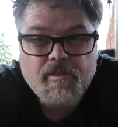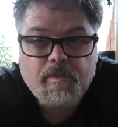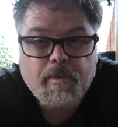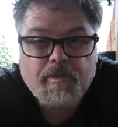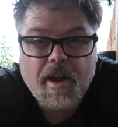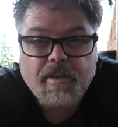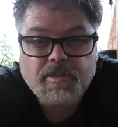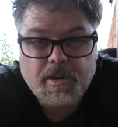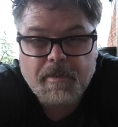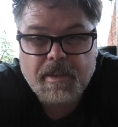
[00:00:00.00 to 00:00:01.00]
from a friend or
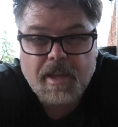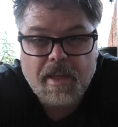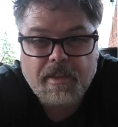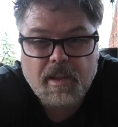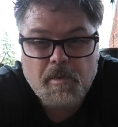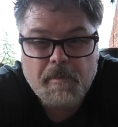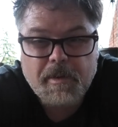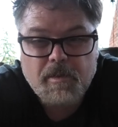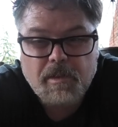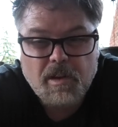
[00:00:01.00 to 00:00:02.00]
something like that that they want
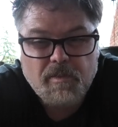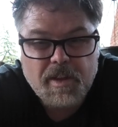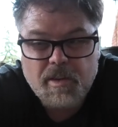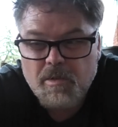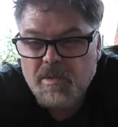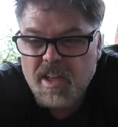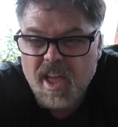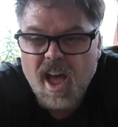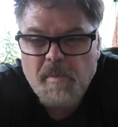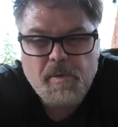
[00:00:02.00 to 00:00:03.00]
me to do a little video.
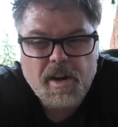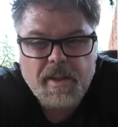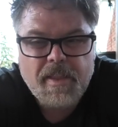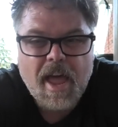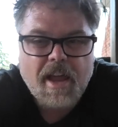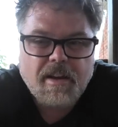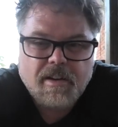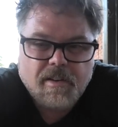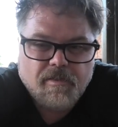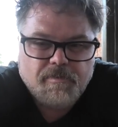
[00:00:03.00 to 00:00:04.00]
I'll put it in that
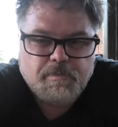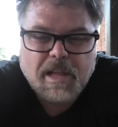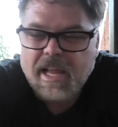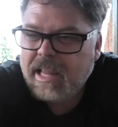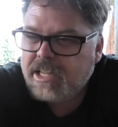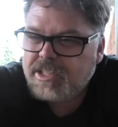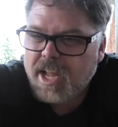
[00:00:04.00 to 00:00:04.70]
playlist,